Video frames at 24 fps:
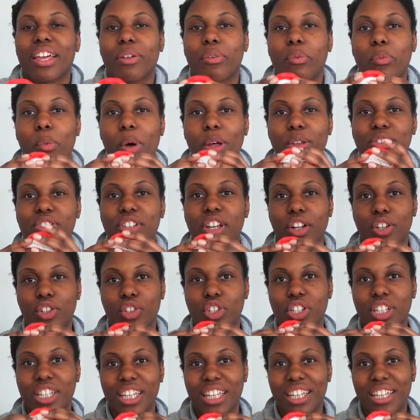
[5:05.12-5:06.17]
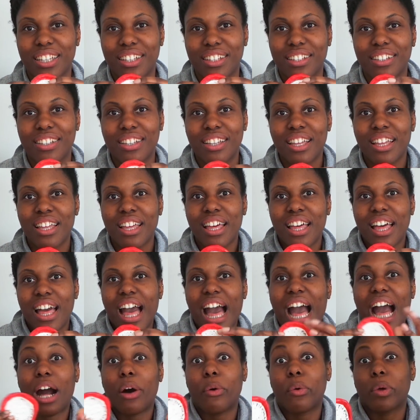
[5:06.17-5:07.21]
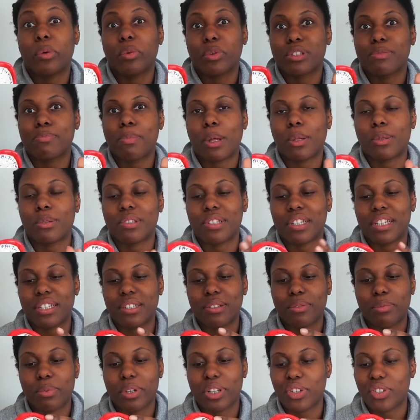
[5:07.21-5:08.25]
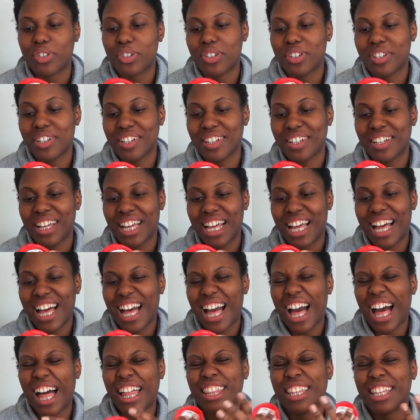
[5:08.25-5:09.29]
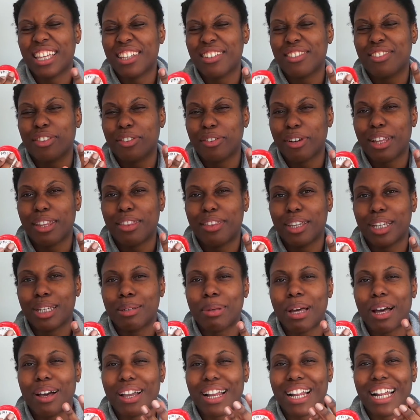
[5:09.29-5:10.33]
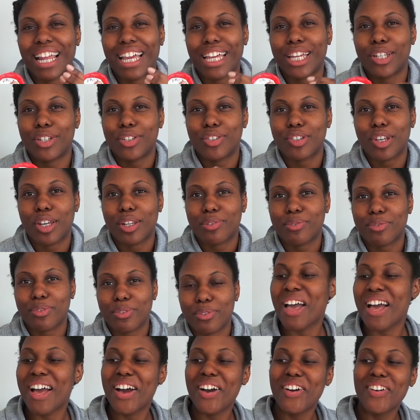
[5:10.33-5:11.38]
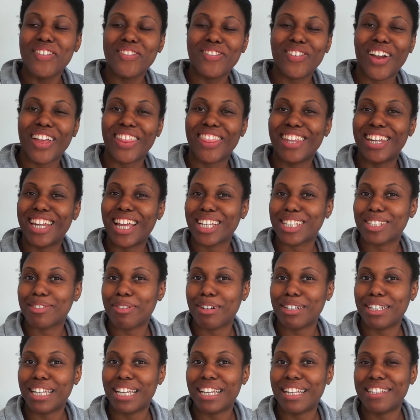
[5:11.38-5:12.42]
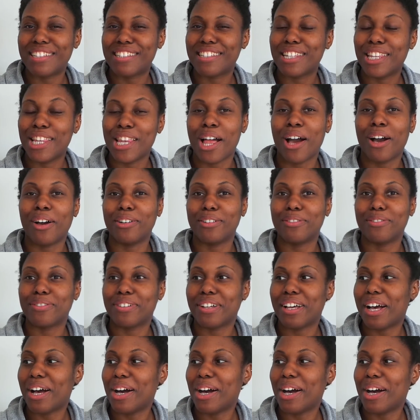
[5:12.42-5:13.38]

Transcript: like whilst touching it how it was moulded, which I think is a great thing about clay in general. Right, the next one is love,